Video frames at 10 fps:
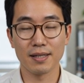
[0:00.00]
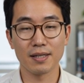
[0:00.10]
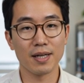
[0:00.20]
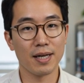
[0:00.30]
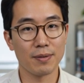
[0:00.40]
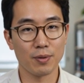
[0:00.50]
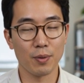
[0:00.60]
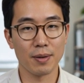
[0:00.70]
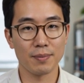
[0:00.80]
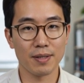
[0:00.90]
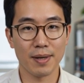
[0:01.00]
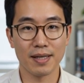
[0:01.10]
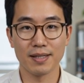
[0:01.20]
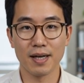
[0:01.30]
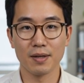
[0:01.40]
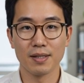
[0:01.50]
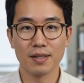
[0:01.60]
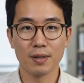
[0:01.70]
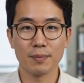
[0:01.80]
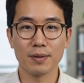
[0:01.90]
the James Webb Space
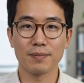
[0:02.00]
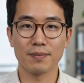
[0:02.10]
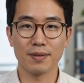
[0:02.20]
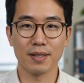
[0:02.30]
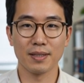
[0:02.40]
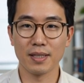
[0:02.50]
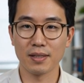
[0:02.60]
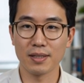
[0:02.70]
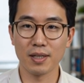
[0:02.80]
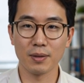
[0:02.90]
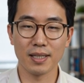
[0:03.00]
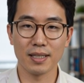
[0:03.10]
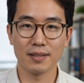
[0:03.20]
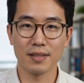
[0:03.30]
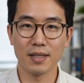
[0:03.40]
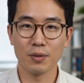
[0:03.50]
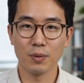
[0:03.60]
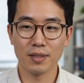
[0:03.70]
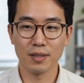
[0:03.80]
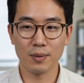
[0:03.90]
Telescope, a telescope that has never
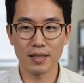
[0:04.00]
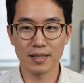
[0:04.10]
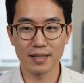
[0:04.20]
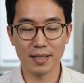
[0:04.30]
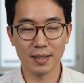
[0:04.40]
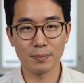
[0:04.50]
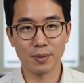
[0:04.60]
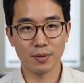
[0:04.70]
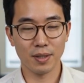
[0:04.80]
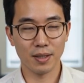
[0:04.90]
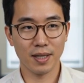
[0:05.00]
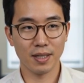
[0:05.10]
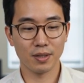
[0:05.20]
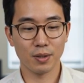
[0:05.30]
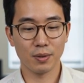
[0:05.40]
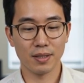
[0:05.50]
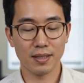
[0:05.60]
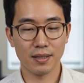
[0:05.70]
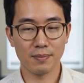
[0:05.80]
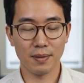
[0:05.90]
once directly seen a moon outside our solar
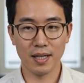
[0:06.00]
system,